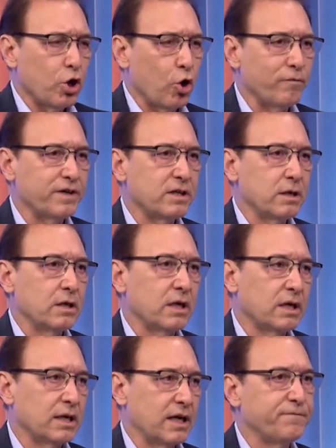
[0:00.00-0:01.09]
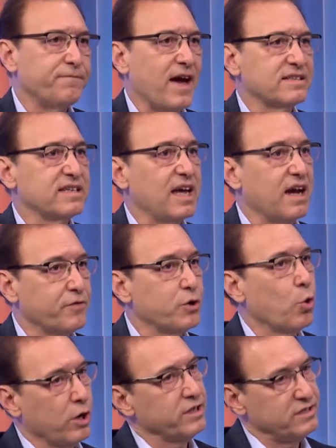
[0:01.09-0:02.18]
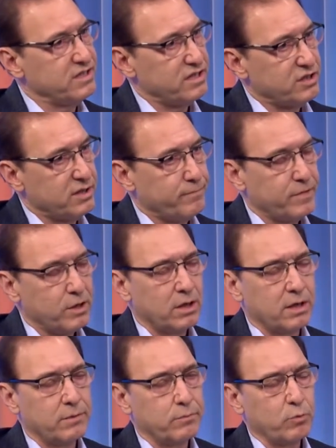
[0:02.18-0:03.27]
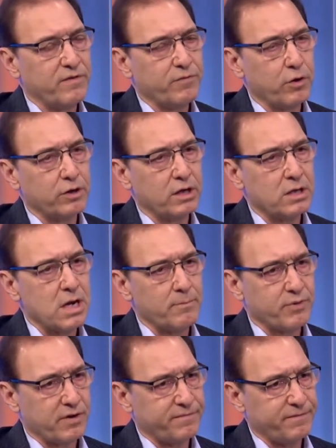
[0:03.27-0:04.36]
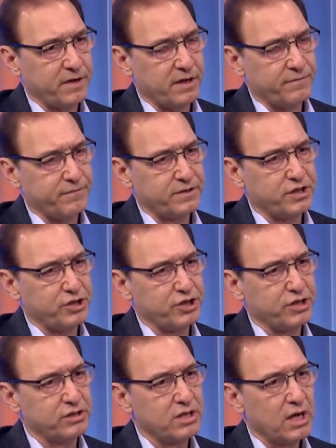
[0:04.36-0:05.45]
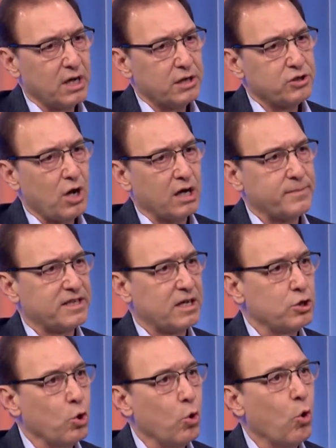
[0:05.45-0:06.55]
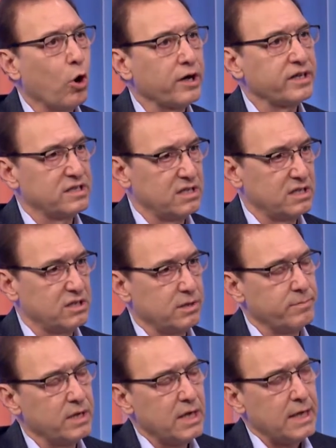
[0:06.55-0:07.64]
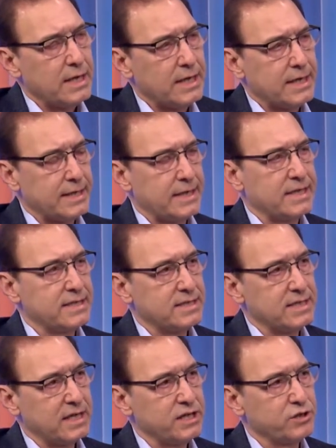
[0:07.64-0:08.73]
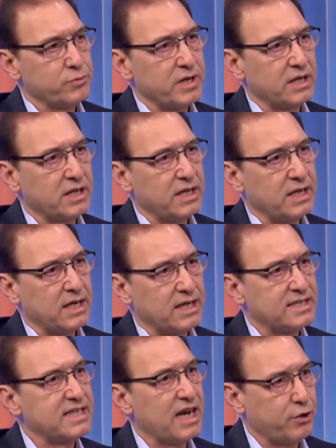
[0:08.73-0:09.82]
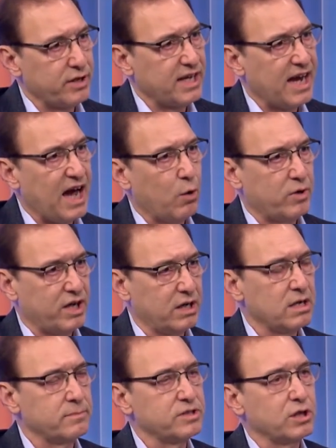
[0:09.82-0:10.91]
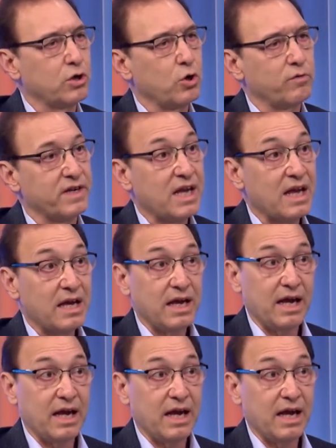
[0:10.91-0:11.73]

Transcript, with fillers: COVID uh, affects every organ system. Uh, we've heard a number of uh, physicians talk about that no organ system uh, is, is really a sacred cow when it comes to COVID.